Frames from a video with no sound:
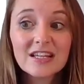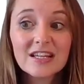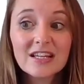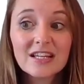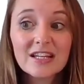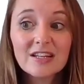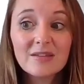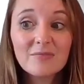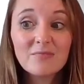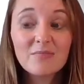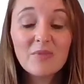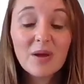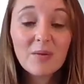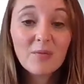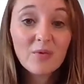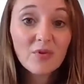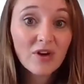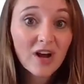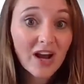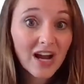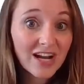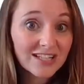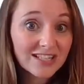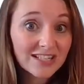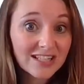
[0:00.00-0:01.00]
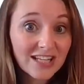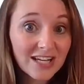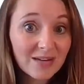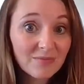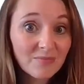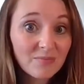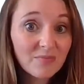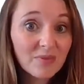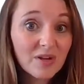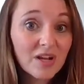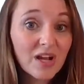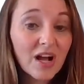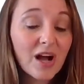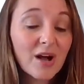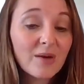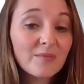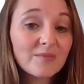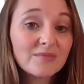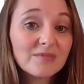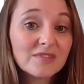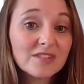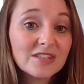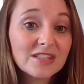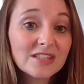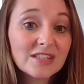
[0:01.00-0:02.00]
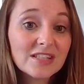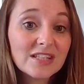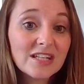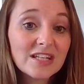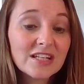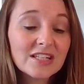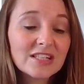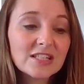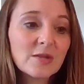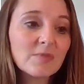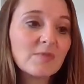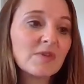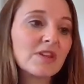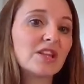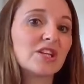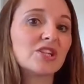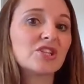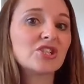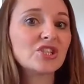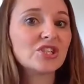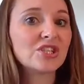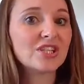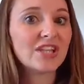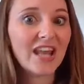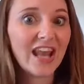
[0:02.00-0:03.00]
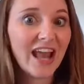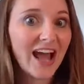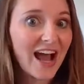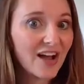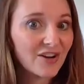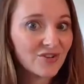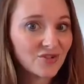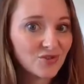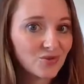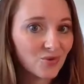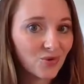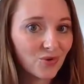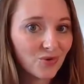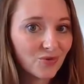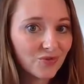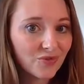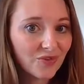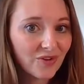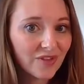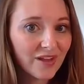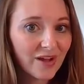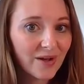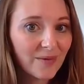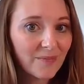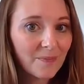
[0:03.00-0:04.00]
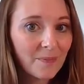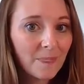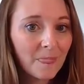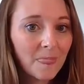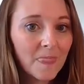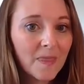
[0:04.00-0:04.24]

memorizing becomes something that's just natural for them.